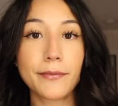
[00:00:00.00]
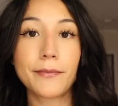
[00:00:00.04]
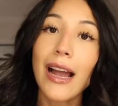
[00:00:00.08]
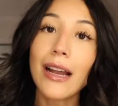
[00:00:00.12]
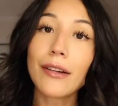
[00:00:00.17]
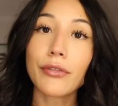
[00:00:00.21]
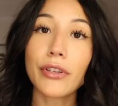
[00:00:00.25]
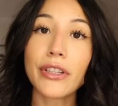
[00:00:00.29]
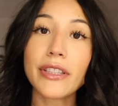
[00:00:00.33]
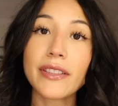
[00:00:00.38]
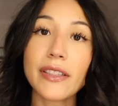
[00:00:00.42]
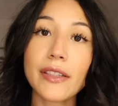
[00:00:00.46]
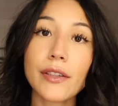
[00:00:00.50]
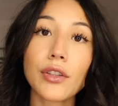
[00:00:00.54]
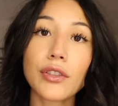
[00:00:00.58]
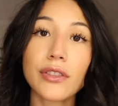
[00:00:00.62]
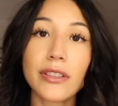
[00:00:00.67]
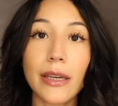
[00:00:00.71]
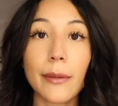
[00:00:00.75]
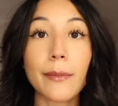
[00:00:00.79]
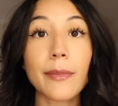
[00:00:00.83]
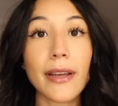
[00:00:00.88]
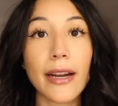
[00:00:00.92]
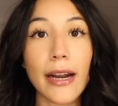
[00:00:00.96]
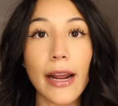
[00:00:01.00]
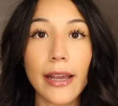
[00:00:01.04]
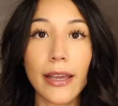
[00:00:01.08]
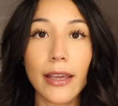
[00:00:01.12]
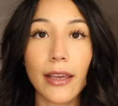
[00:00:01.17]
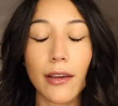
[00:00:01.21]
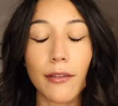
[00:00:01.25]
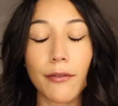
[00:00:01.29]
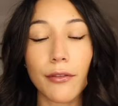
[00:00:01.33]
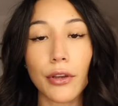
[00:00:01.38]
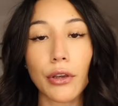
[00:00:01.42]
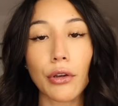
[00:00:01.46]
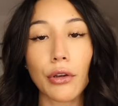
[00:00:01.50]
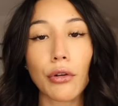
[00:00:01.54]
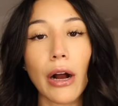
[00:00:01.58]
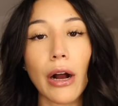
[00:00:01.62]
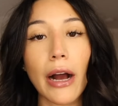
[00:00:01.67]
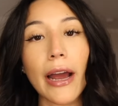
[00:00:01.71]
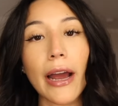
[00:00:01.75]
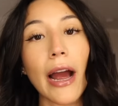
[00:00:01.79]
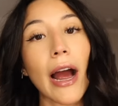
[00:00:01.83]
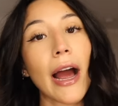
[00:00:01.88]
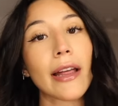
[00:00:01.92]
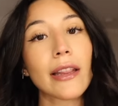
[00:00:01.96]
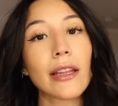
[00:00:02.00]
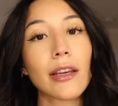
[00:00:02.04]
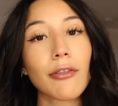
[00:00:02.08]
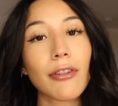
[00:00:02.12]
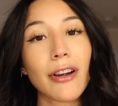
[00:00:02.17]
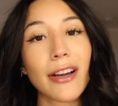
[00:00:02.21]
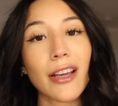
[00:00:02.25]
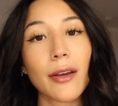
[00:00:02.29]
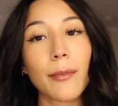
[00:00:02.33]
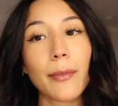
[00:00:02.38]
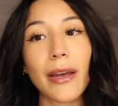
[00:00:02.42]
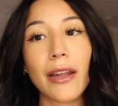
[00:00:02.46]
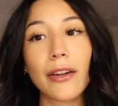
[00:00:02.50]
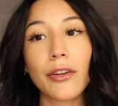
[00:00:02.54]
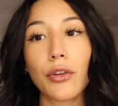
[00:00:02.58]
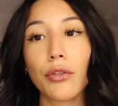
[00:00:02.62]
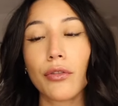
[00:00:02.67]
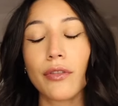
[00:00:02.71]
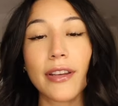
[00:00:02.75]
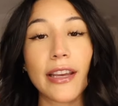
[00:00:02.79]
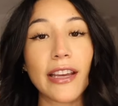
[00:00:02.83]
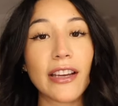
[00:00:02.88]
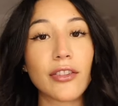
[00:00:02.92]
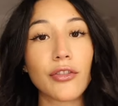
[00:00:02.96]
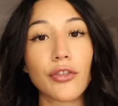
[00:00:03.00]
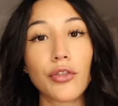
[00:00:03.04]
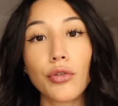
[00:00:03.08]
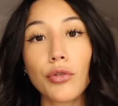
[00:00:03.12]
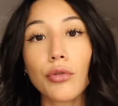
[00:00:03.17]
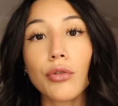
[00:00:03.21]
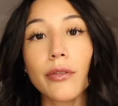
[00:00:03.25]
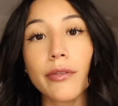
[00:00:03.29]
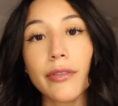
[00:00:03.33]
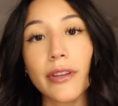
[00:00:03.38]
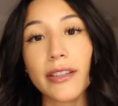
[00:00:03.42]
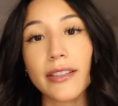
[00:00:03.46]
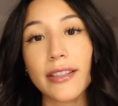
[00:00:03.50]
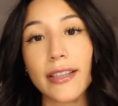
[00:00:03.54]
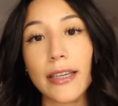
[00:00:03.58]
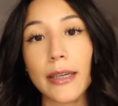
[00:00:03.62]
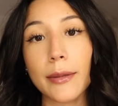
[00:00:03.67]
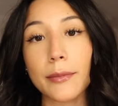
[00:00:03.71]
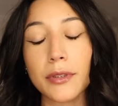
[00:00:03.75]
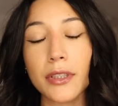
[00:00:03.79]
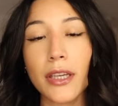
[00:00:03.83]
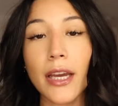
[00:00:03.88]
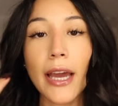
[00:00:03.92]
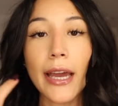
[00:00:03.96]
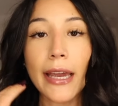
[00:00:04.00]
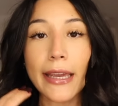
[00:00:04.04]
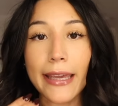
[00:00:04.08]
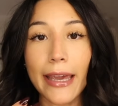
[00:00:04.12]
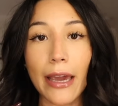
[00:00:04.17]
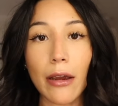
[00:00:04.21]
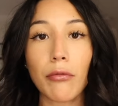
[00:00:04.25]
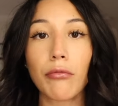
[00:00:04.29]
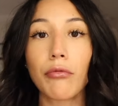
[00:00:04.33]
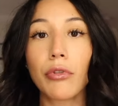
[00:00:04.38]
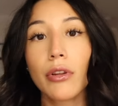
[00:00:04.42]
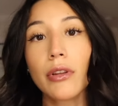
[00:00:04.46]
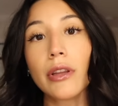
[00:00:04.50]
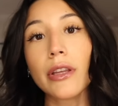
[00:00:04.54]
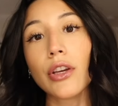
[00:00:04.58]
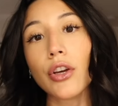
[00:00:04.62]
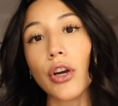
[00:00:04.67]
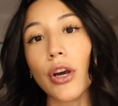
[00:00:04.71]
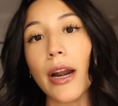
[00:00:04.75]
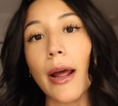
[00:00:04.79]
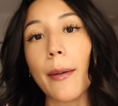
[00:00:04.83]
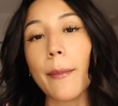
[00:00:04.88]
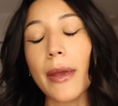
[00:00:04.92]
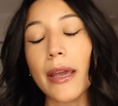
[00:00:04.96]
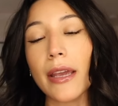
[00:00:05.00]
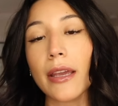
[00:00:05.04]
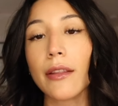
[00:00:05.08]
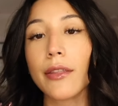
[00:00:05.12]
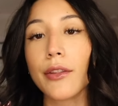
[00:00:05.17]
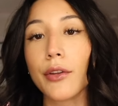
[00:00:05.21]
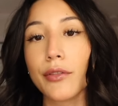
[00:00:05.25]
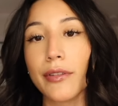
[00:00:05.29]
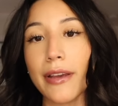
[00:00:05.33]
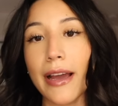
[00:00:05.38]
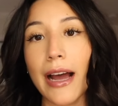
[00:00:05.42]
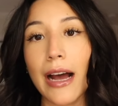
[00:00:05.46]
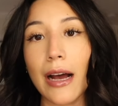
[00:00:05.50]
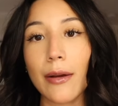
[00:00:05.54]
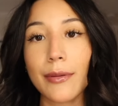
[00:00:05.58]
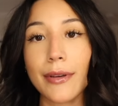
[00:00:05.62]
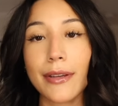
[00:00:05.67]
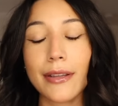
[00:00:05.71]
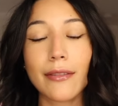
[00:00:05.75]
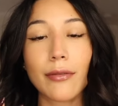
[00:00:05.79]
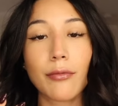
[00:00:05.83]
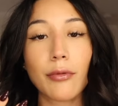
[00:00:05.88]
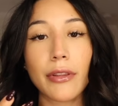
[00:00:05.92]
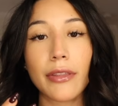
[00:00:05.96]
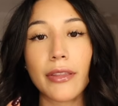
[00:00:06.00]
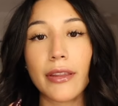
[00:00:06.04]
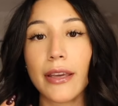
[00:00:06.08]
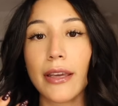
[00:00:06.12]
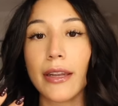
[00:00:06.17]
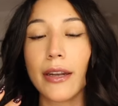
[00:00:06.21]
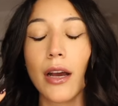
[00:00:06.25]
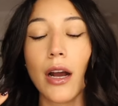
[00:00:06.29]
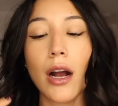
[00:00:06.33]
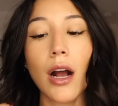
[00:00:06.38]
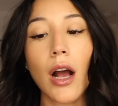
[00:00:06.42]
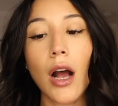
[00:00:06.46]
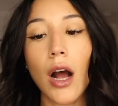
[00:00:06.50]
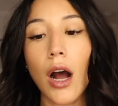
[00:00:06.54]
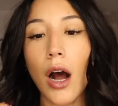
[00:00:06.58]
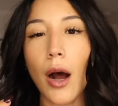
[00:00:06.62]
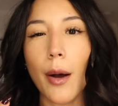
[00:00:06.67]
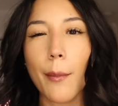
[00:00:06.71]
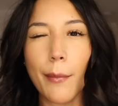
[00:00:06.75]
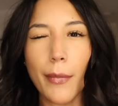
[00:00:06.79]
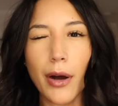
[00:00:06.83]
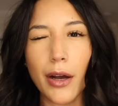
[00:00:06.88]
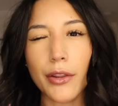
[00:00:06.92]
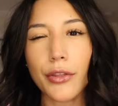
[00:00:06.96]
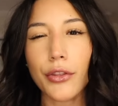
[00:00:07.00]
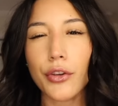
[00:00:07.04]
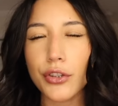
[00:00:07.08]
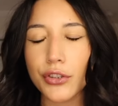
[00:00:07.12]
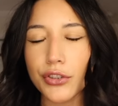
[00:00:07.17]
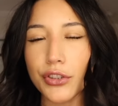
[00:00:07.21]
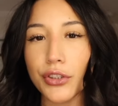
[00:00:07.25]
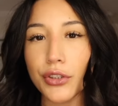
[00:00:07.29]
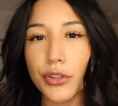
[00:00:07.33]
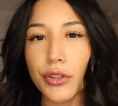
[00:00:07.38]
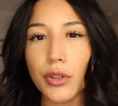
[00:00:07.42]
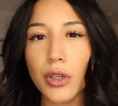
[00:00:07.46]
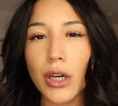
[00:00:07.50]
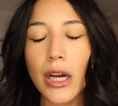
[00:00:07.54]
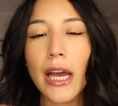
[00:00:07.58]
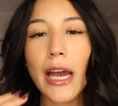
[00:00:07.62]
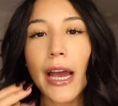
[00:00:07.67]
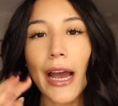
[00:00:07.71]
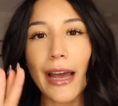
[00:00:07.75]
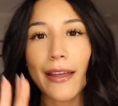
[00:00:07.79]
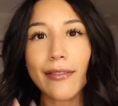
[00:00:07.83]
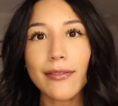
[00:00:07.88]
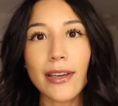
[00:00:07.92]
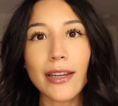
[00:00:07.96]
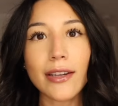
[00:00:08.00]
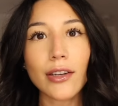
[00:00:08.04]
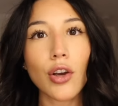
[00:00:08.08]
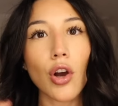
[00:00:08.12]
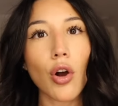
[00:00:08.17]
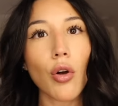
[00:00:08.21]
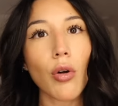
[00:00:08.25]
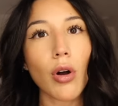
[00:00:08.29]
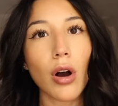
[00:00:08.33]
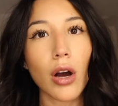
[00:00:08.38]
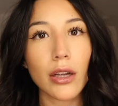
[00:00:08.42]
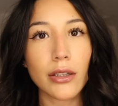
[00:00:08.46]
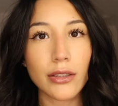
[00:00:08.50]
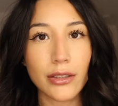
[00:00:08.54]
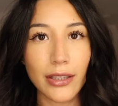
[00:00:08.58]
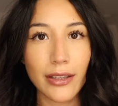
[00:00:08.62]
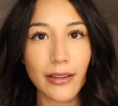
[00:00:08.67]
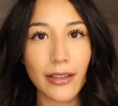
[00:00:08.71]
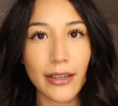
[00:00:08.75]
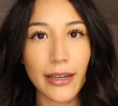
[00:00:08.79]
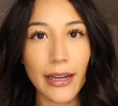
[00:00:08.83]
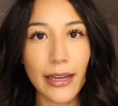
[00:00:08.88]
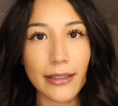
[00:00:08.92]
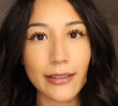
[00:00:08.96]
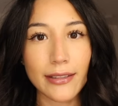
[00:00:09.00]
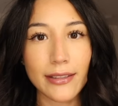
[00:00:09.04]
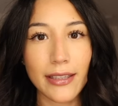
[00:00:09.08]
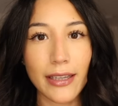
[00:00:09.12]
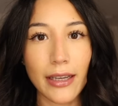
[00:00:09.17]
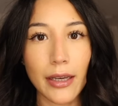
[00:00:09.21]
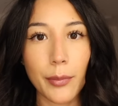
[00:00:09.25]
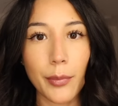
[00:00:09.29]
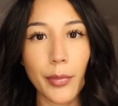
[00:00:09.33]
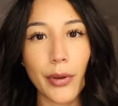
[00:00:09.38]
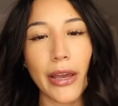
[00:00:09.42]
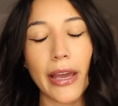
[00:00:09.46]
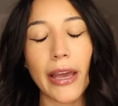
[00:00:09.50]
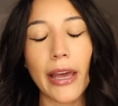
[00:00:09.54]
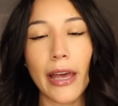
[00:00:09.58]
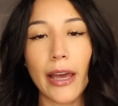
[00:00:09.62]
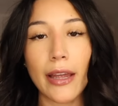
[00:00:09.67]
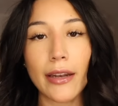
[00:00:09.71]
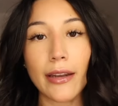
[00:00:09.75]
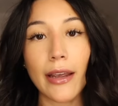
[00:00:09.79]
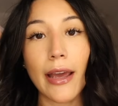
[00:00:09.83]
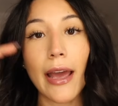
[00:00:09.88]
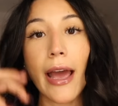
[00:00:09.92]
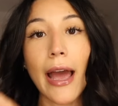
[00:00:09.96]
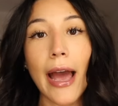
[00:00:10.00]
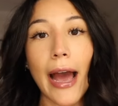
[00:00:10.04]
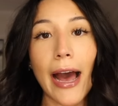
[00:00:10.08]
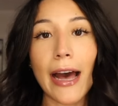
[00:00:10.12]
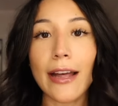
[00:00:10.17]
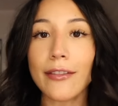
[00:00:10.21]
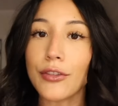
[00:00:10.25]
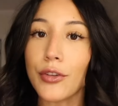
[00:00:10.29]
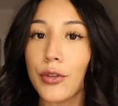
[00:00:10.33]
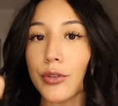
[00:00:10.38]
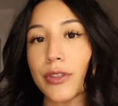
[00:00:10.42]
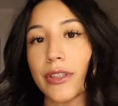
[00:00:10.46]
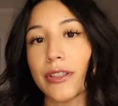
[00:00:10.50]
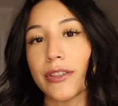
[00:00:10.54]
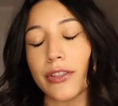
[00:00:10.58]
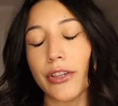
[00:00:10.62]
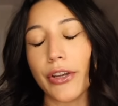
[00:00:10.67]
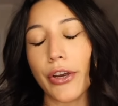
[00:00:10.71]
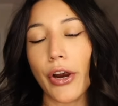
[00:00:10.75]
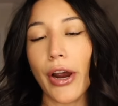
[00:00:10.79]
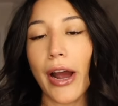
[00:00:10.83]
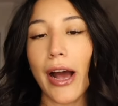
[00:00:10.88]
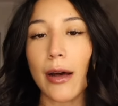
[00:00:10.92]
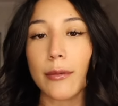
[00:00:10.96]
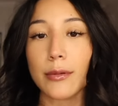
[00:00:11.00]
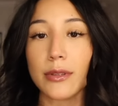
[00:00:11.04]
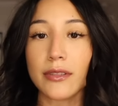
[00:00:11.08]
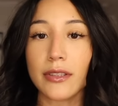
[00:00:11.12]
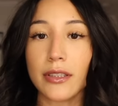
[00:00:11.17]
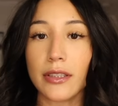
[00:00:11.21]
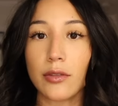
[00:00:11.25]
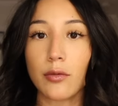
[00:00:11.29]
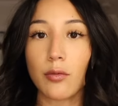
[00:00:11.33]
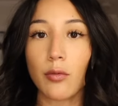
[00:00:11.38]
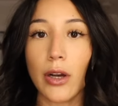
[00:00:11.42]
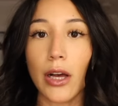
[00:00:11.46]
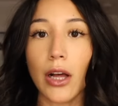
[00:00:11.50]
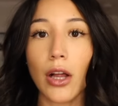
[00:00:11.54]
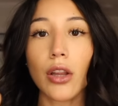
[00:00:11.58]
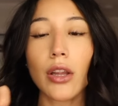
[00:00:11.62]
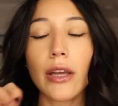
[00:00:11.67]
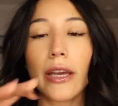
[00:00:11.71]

Every single tip that I give you, I highly recommend you take two of the tips, get really good at making those habits within a month or two, and then go on to the next tip and add those into your habits as well.